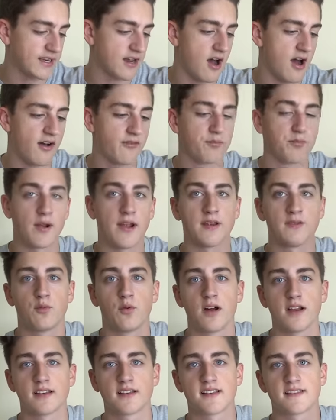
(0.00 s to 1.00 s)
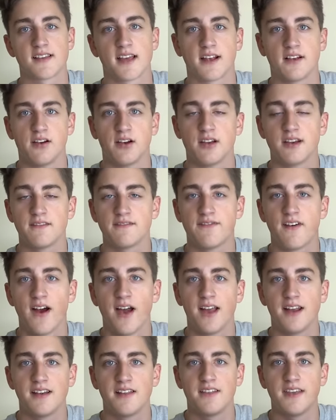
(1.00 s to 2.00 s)
an off-brand one because I couldn't
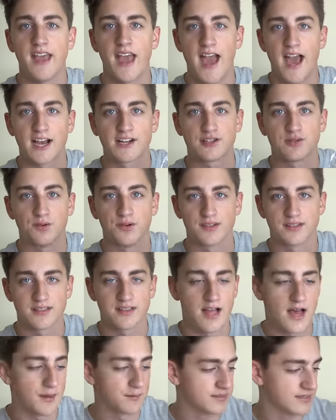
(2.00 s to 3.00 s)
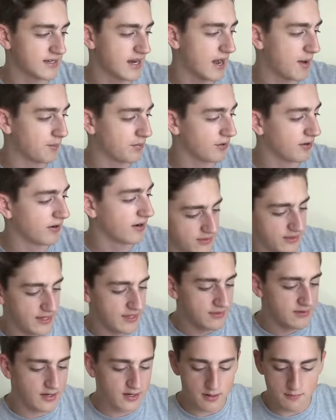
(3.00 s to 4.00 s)
find the actual Slob Stopper.
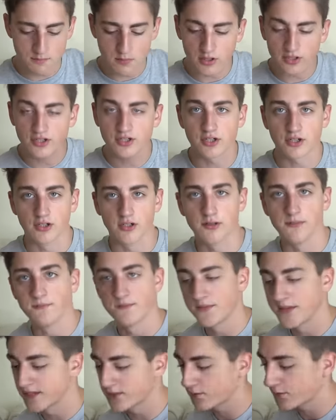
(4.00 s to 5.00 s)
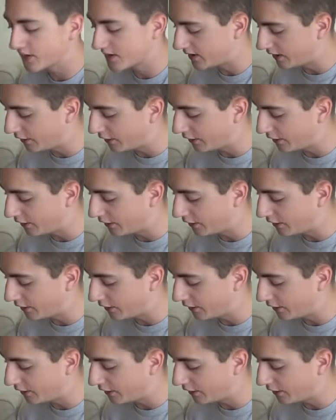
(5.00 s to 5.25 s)
In the commercial, this was